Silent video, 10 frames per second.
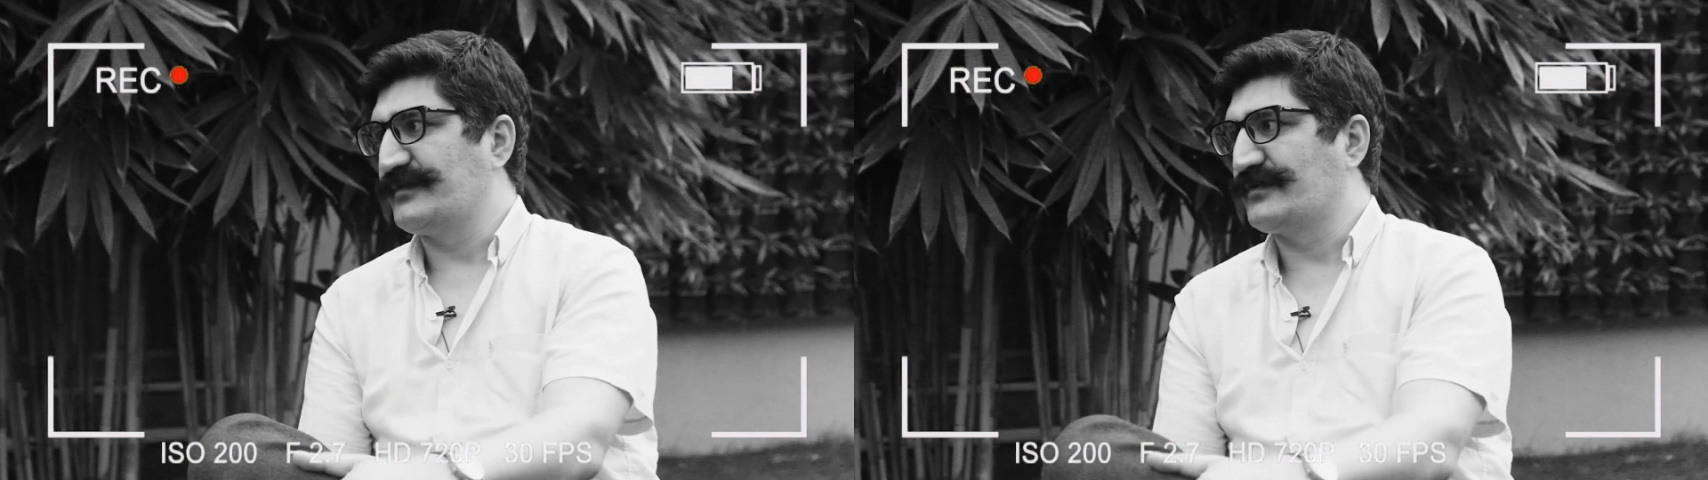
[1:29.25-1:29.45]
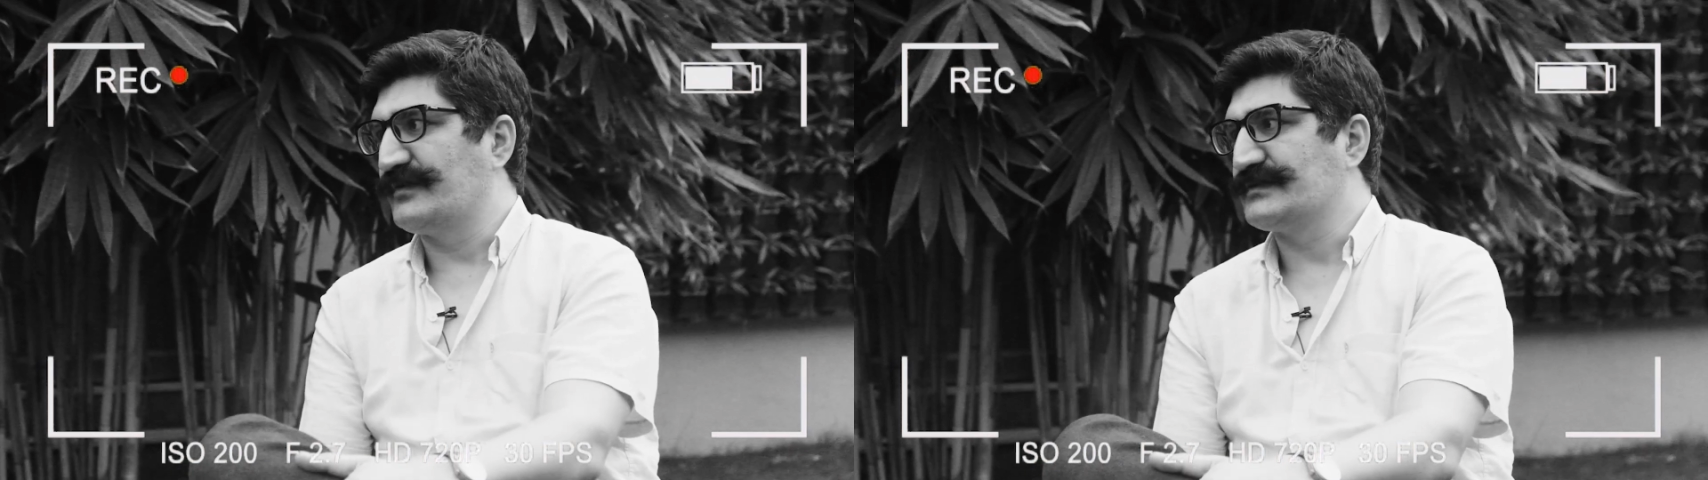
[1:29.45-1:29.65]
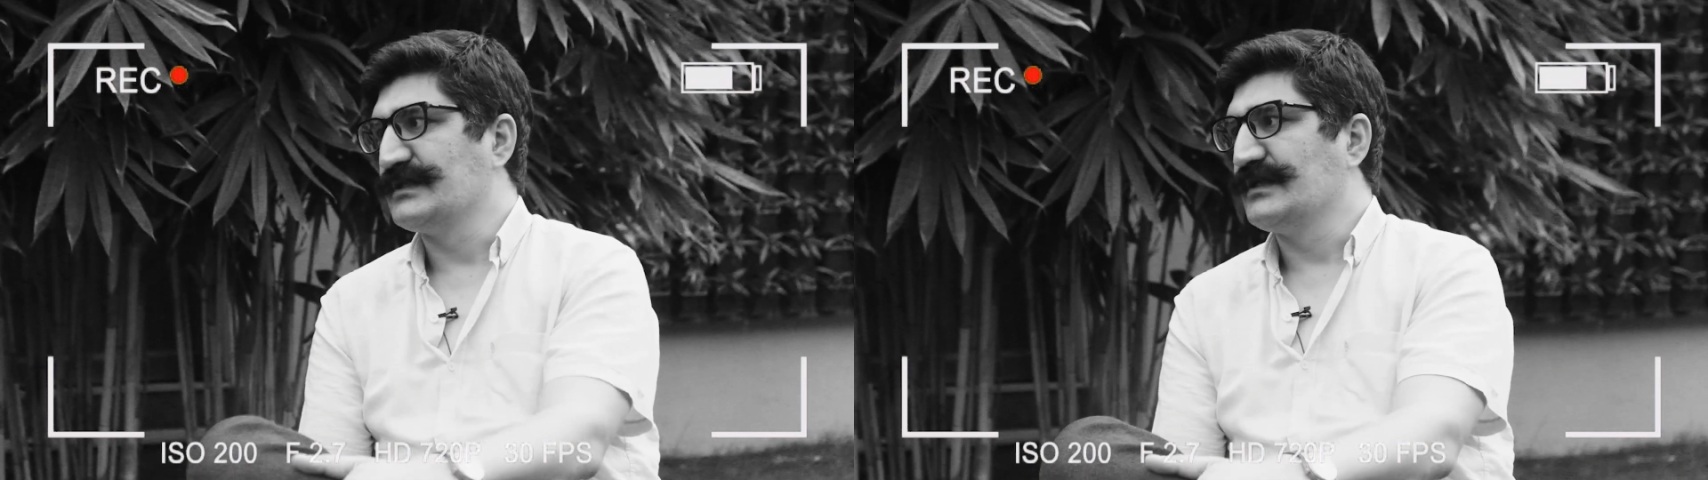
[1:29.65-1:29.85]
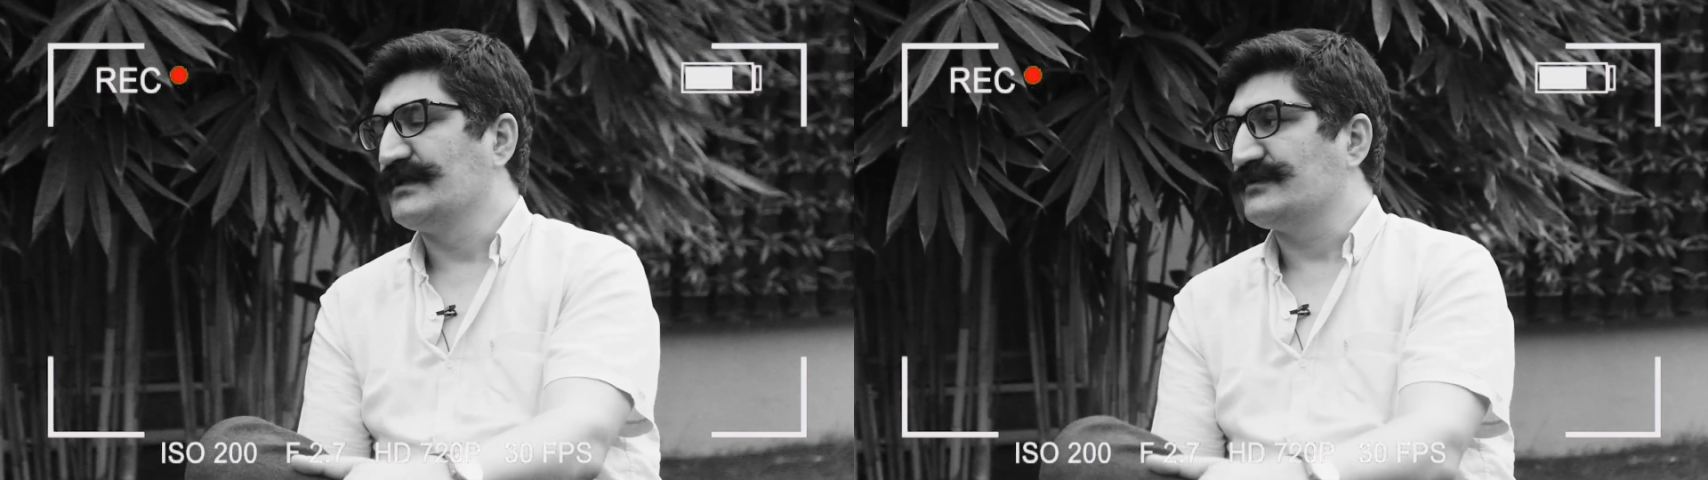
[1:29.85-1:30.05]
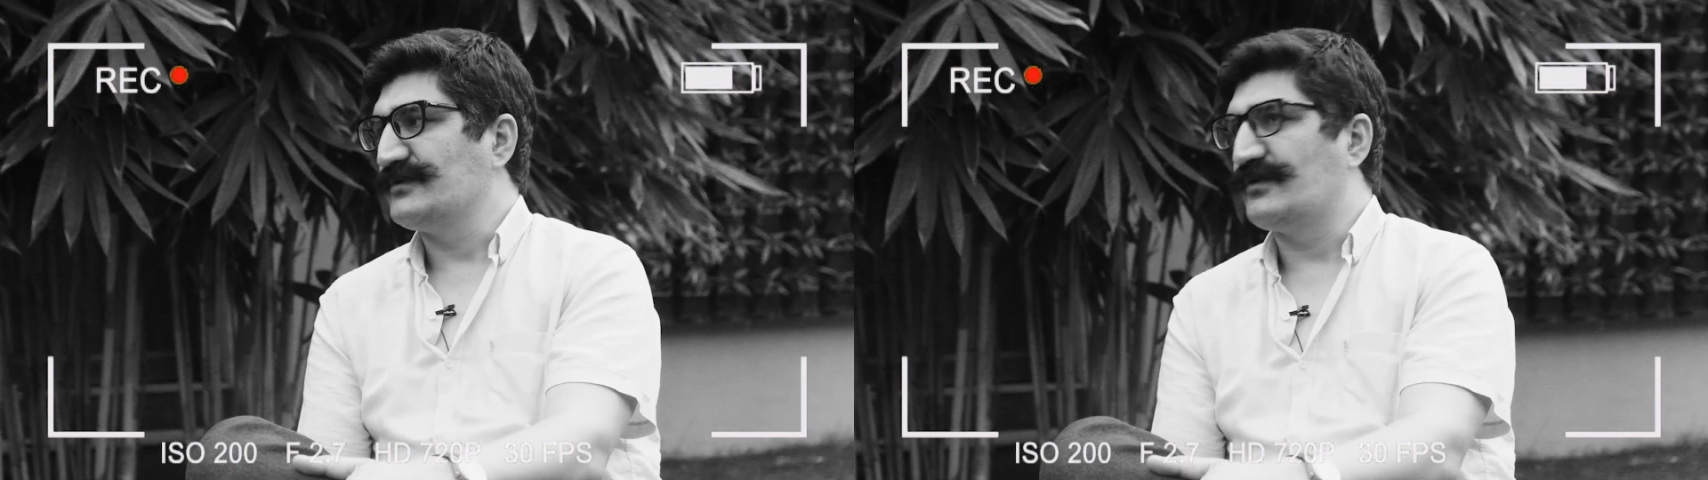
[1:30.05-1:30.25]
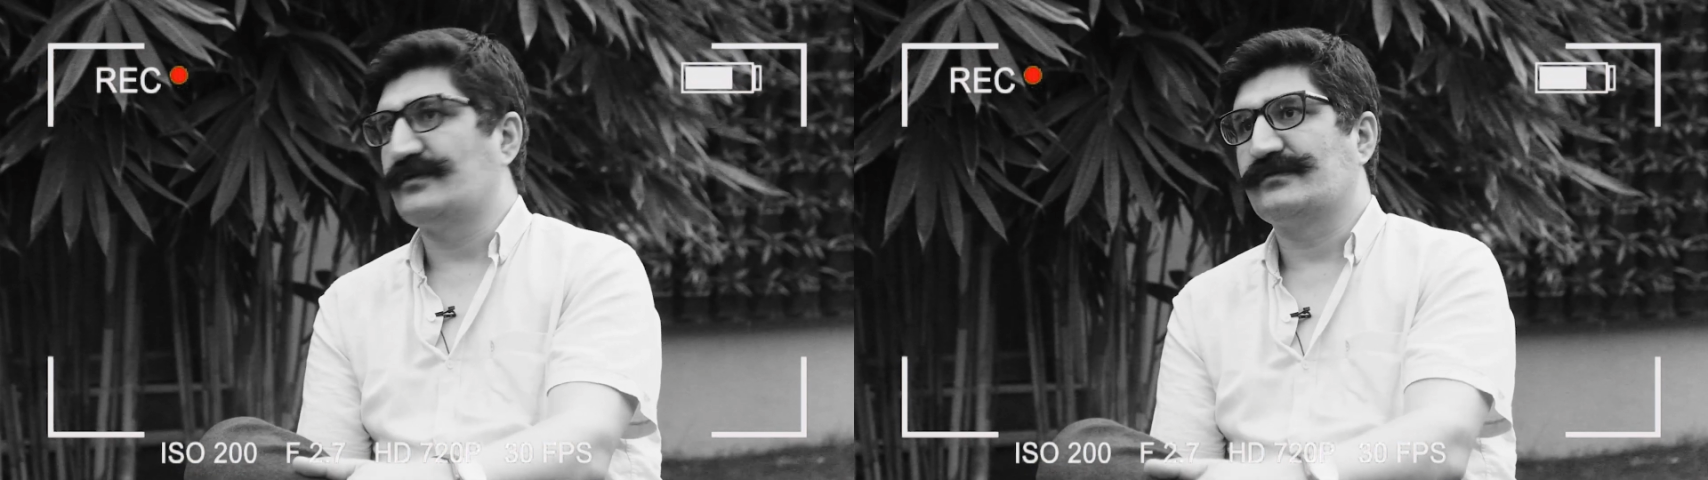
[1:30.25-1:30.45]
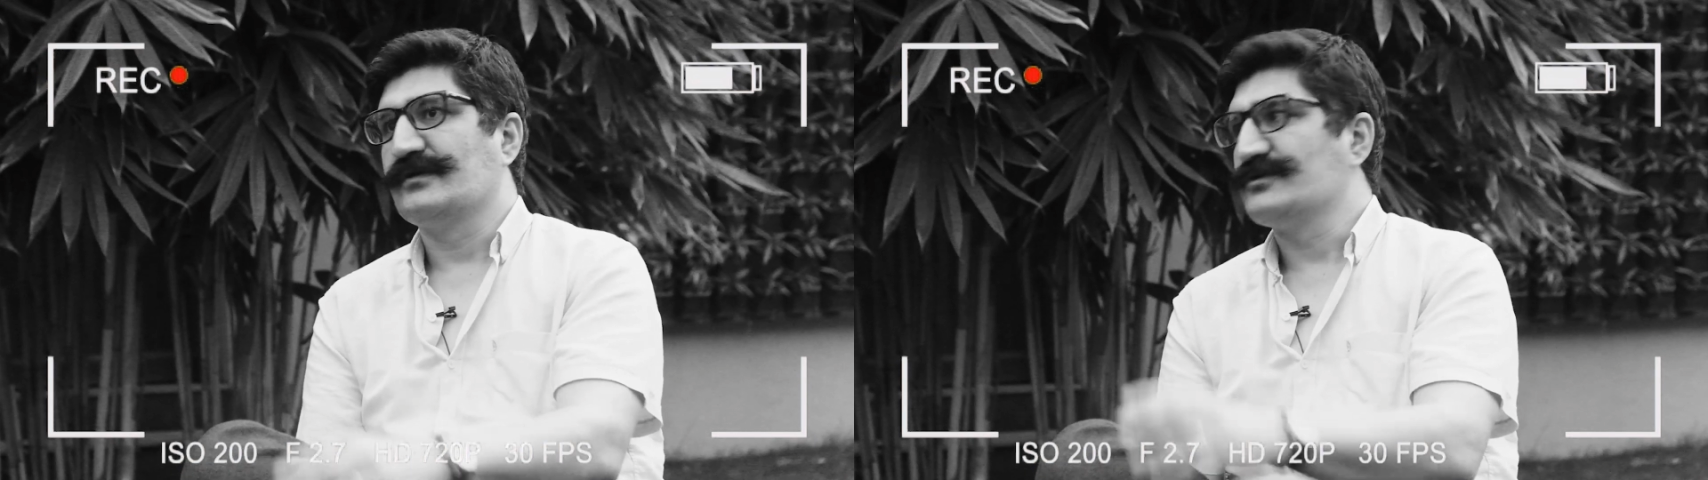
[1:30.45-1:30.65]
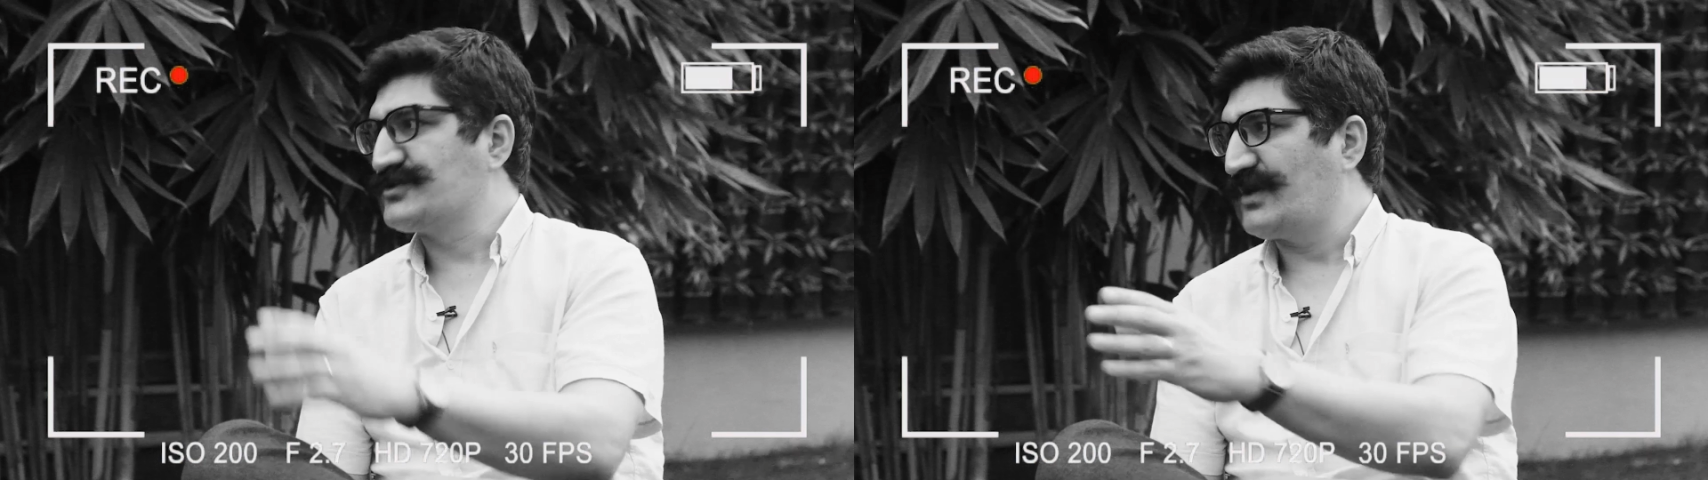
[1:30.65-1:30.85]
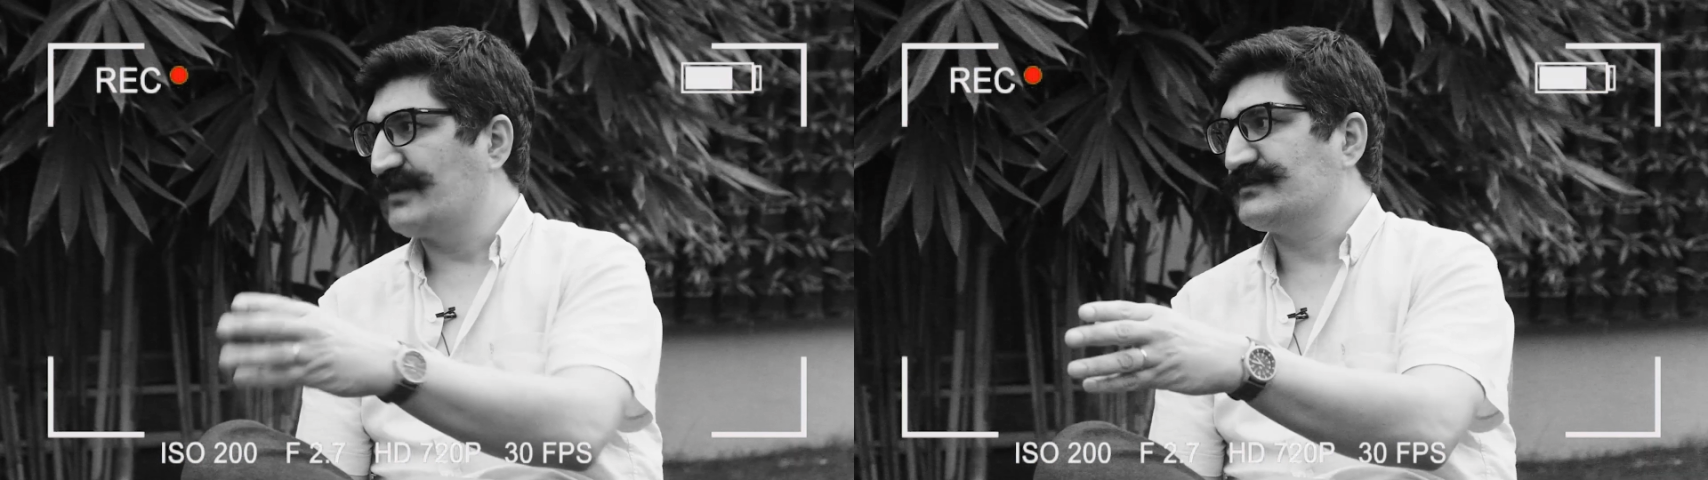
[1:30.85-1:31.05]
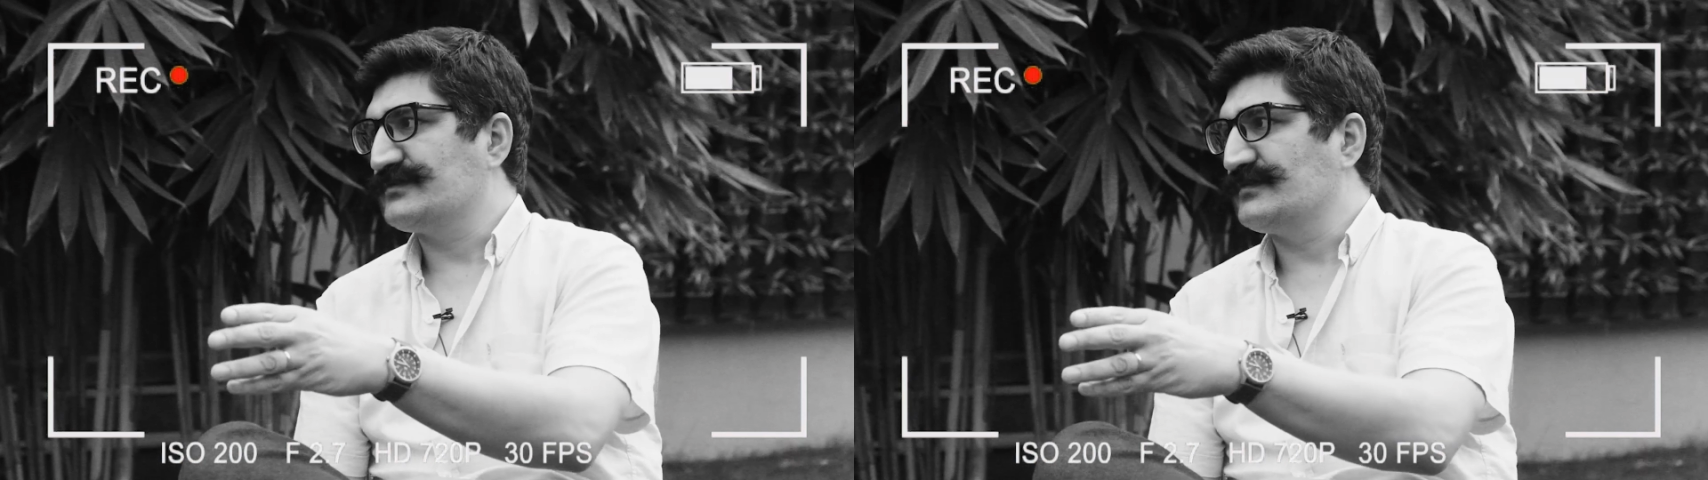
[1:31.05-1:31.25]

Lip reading: because they are shot,